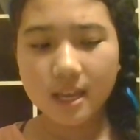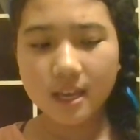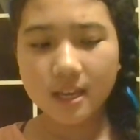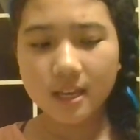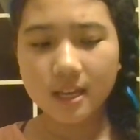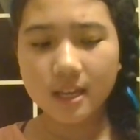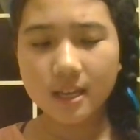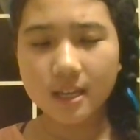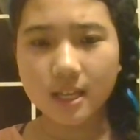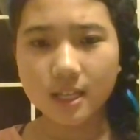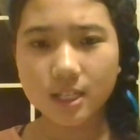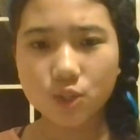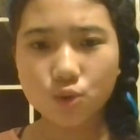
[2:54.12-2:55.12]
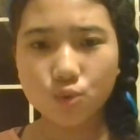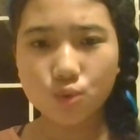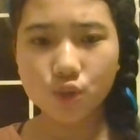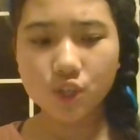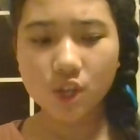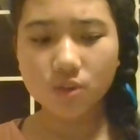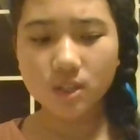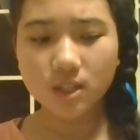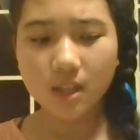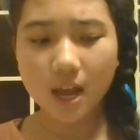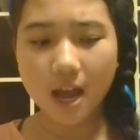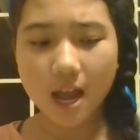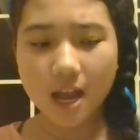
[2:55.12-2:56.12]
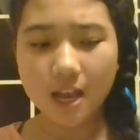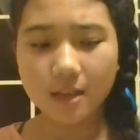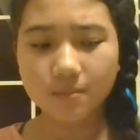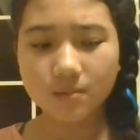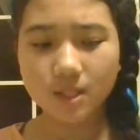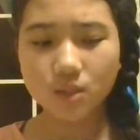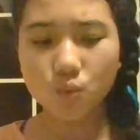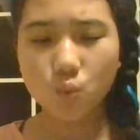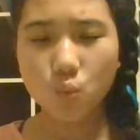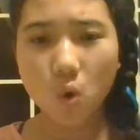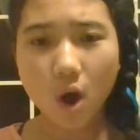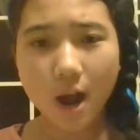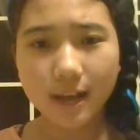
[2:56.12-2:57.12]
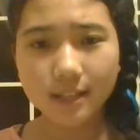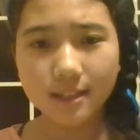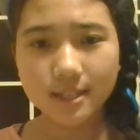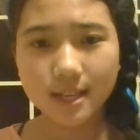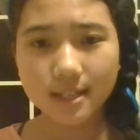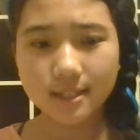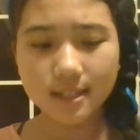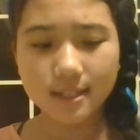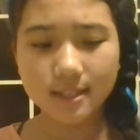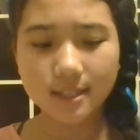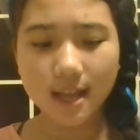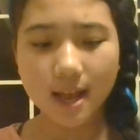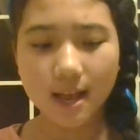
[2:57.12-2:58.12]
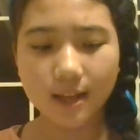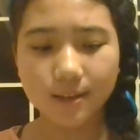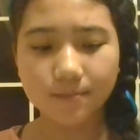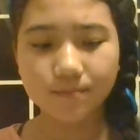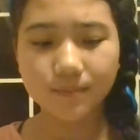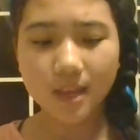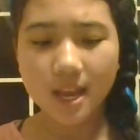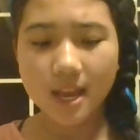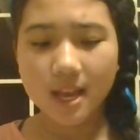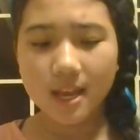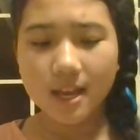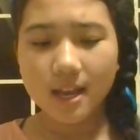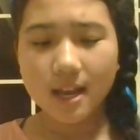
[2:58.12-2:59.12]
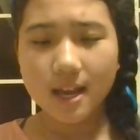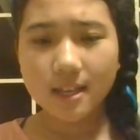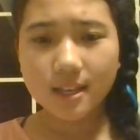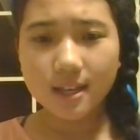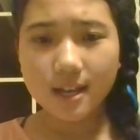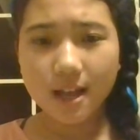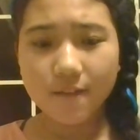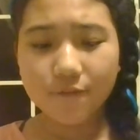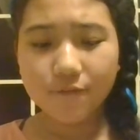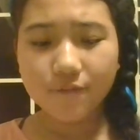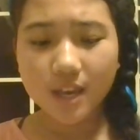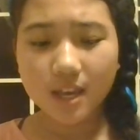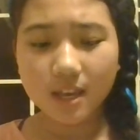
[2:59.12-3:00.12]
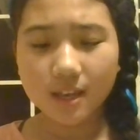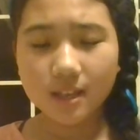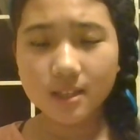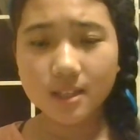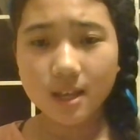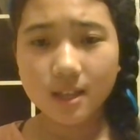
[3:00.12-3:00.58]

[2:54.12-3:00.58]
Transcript: It is 2,000 times wider than the Sun, and it can fit